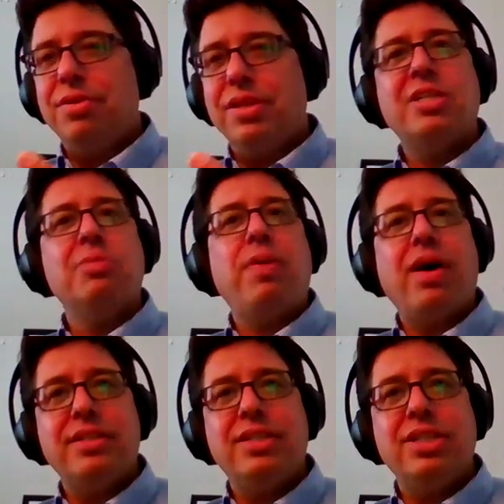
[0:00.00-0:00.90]
you know,
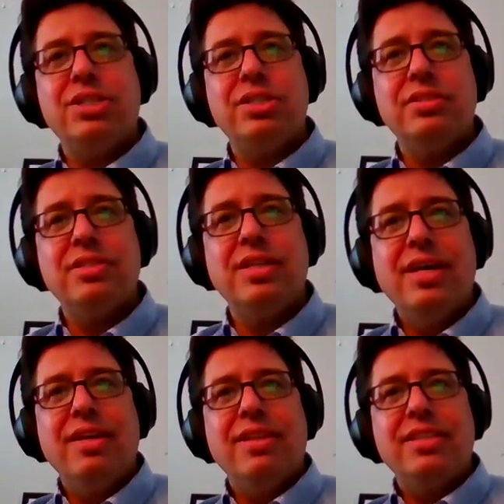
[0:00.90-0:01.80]
elected
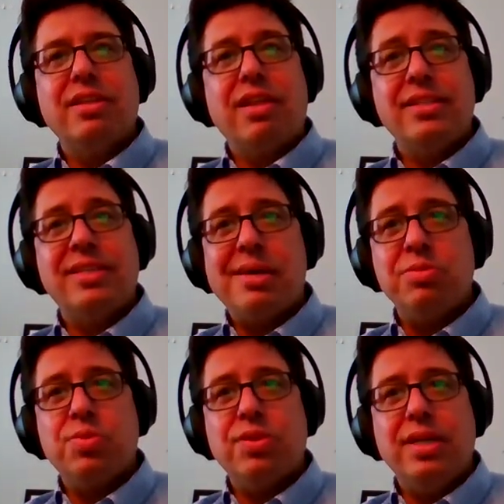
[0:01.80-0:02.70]
politicians. That's a
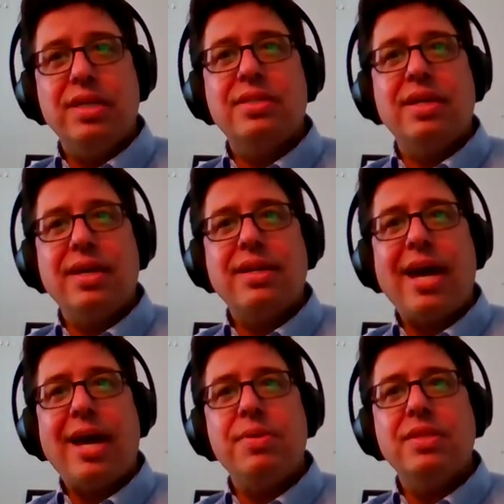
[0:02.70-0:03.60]
lot of times where the
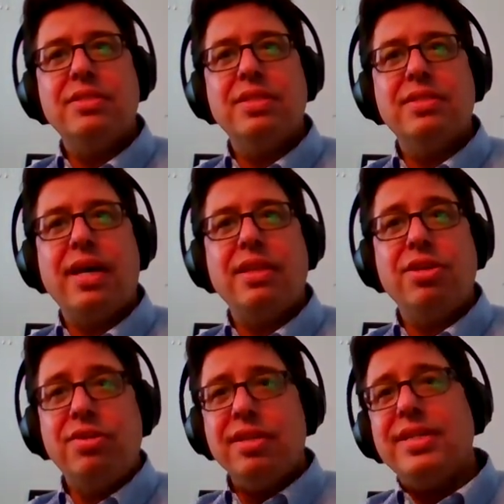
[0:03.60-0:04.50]
disconnect happens,
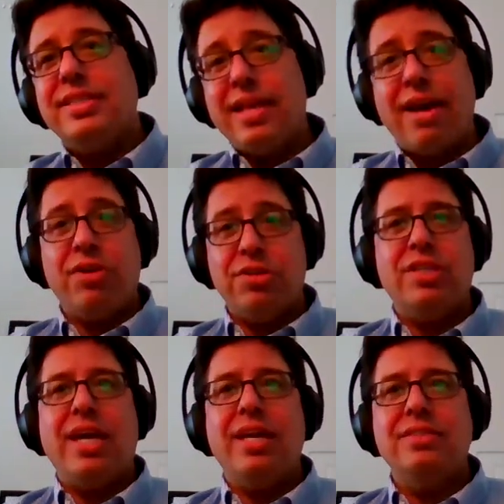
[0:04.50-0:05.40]
is that the utility
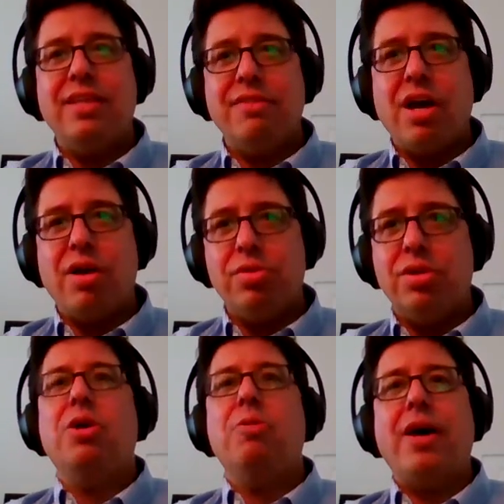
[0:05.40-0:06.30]
staff understands they've
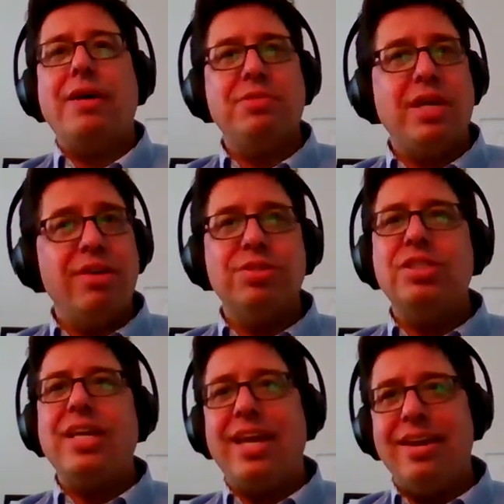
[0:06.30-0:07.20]
got really old pipes.
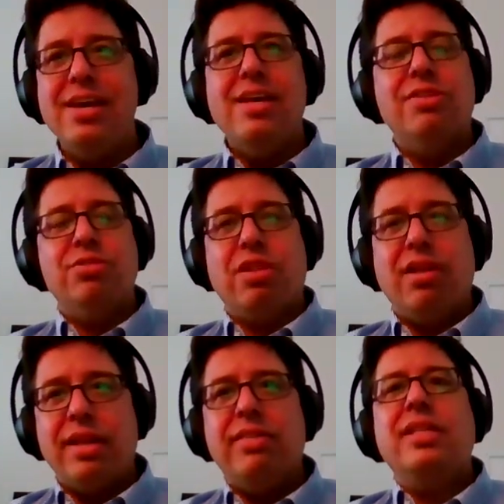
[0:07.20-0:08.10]
They understand
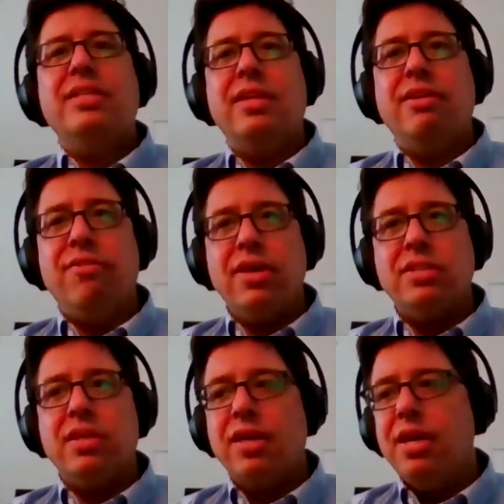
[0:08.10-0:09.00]
there's a lot of things that
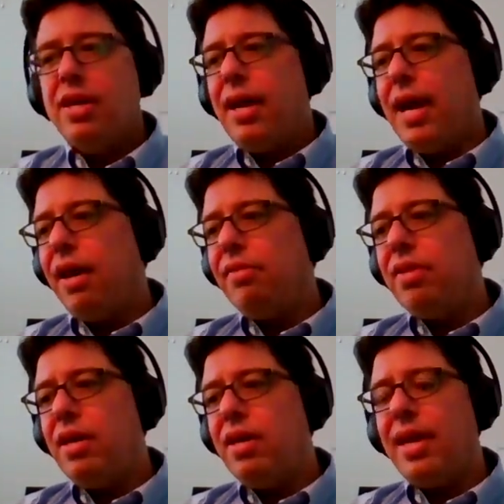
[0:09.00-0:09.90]
need fixing.
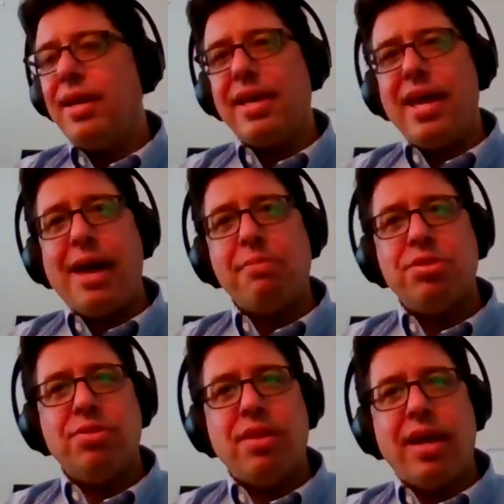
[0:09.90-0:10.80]
How they kind of
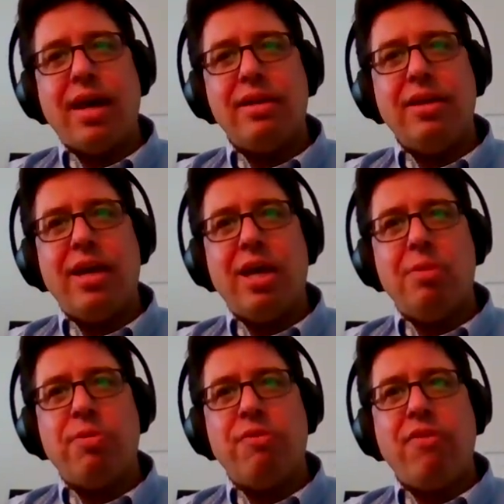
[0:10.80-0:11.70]
capture that
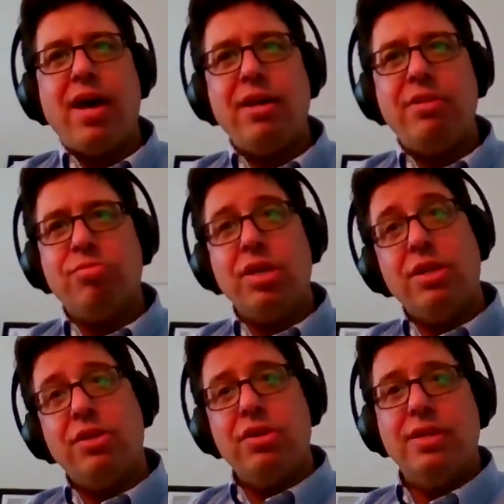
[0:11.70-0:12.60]
and
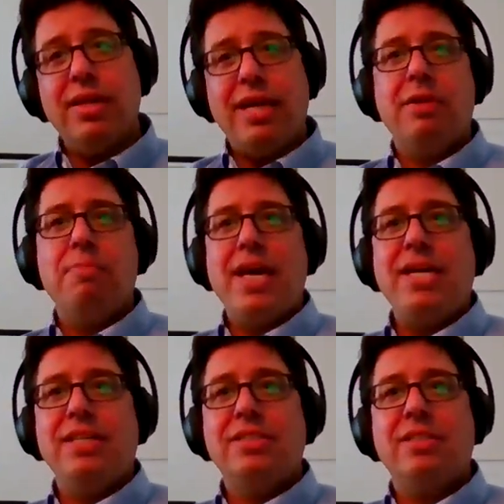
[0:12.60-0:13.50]
provide really good
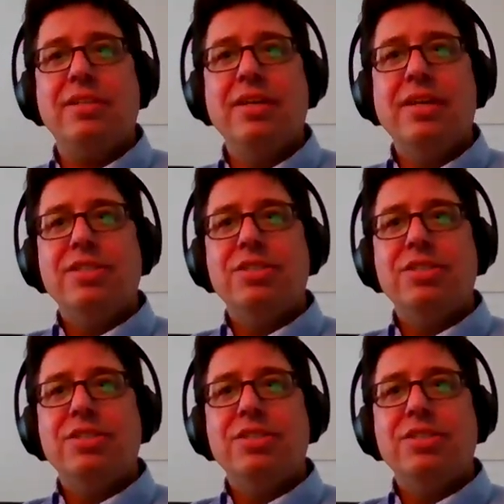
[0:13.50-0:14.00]
data-based